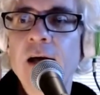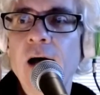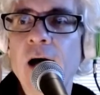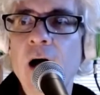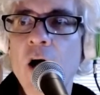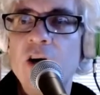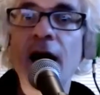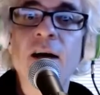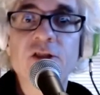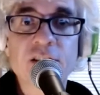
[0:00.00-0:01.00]
Our
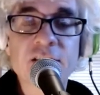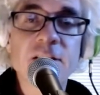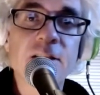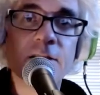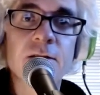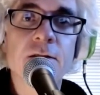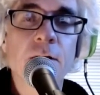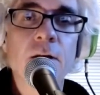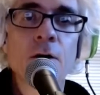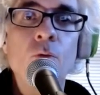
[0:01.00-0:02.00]
consciousness
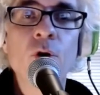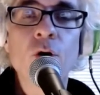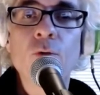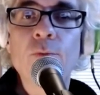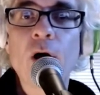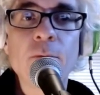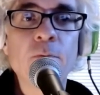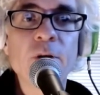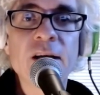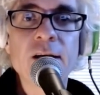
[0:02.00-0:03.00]
will
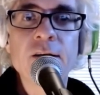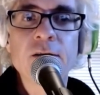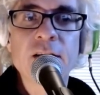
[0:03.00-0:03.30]
probably